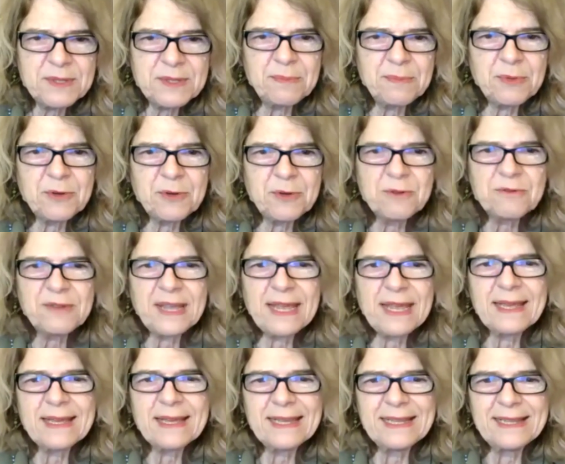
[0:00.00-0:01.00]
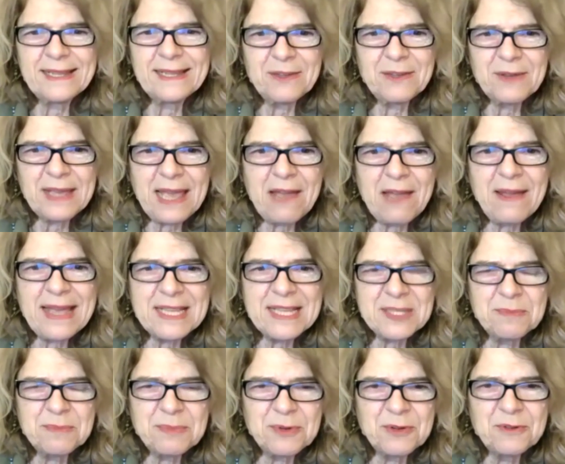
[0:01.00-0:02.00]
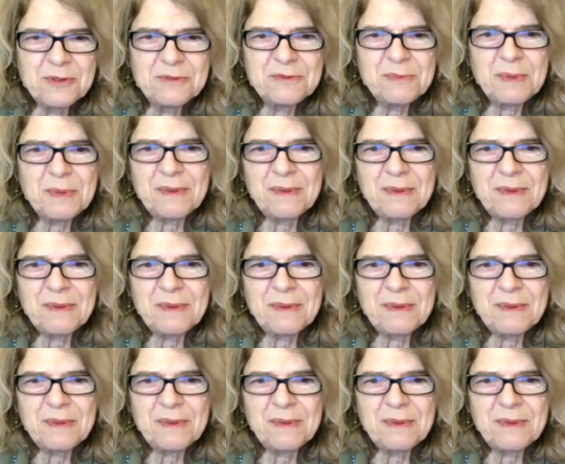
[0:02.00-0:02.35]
improving in the UK, has improved.